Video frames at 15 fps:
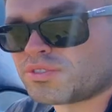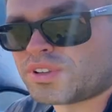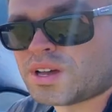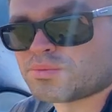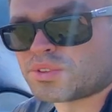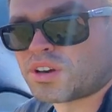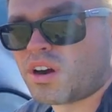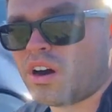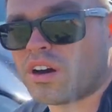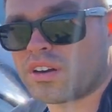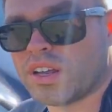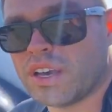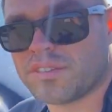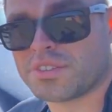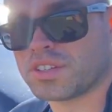reliable car
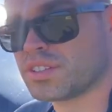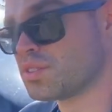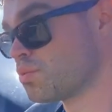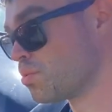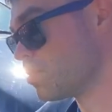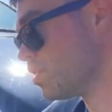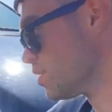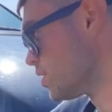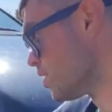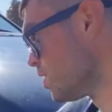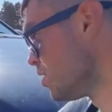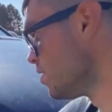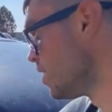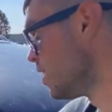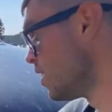ever in the world you
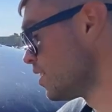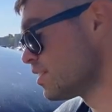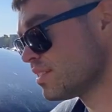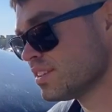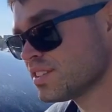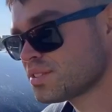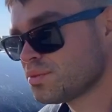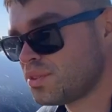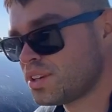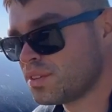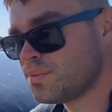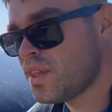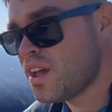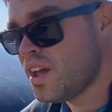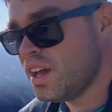know and this one
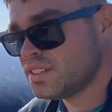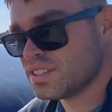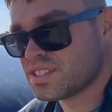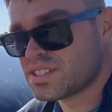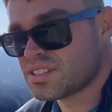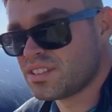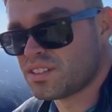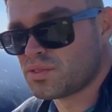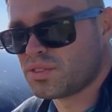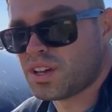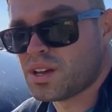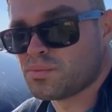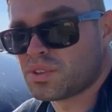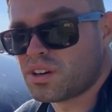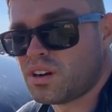this is still a
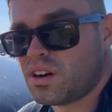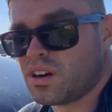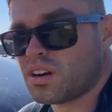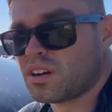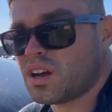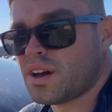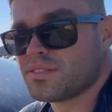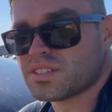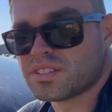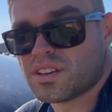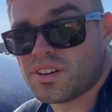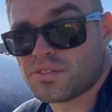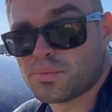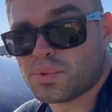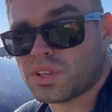reliable car obviously I
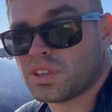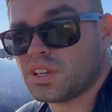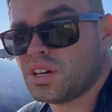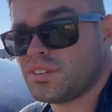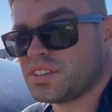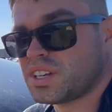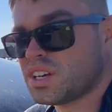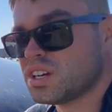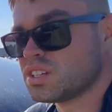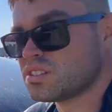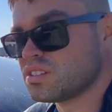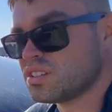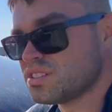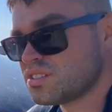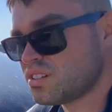have to put love and care to
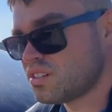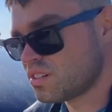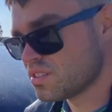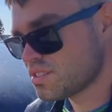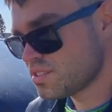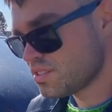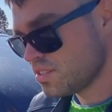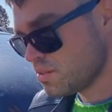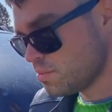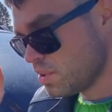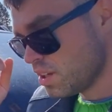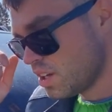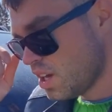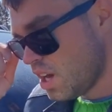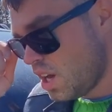these cars too
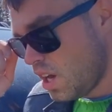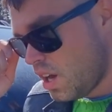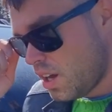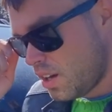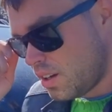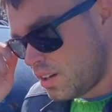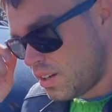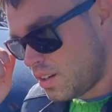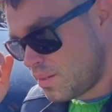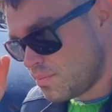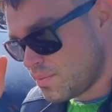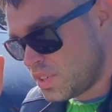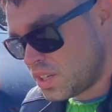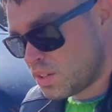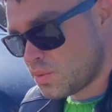but um,
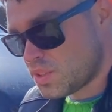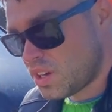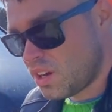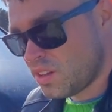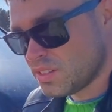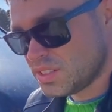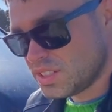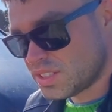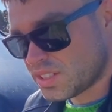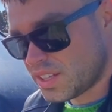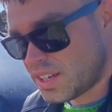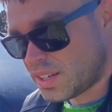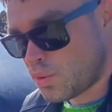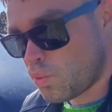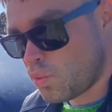you know with all these
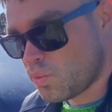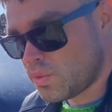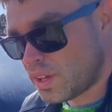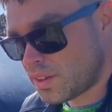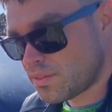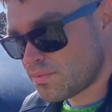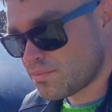like like